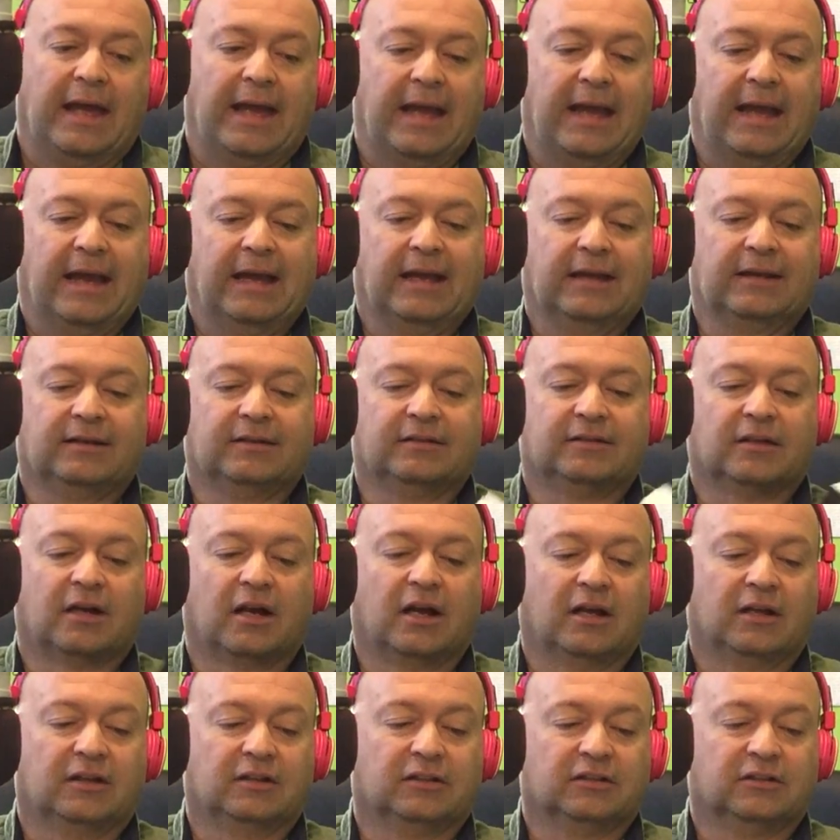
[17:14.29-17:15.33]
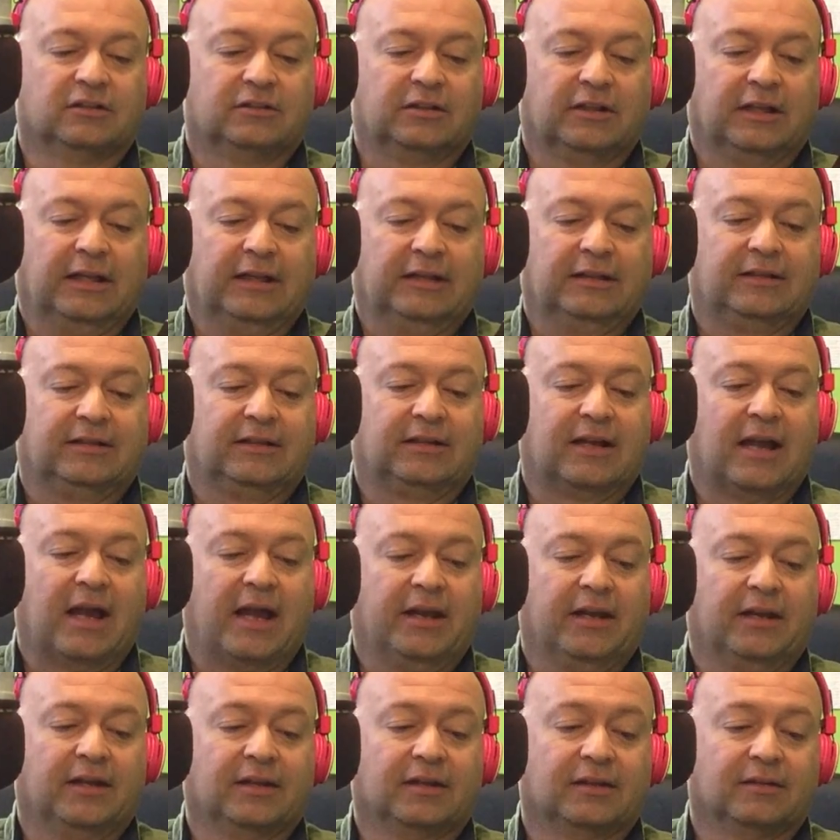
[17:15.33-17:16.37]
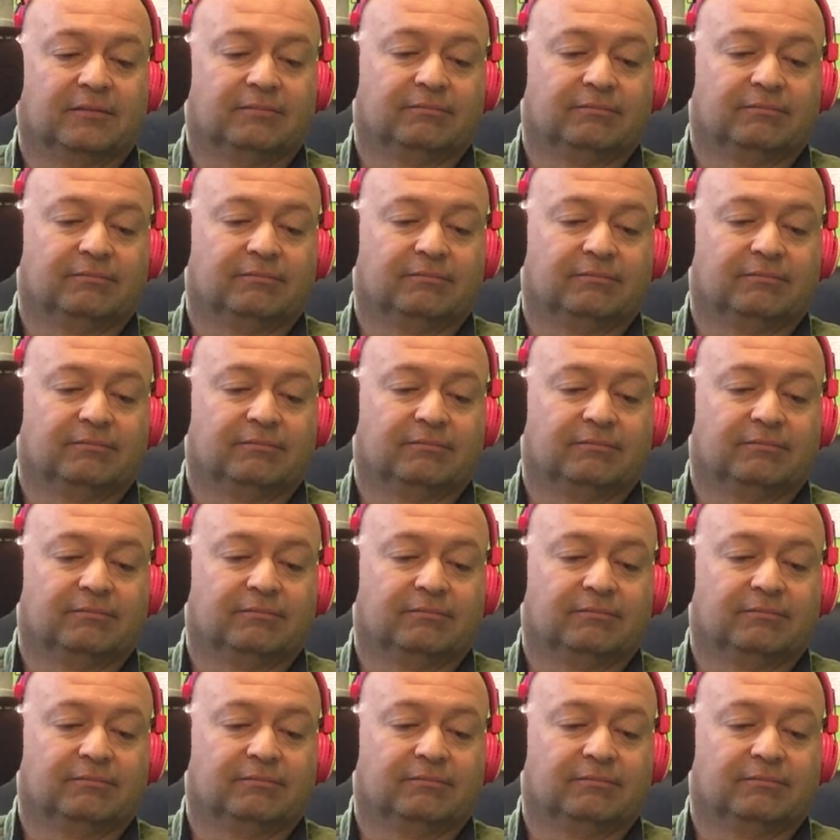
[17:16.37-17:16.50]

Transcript: and it kind of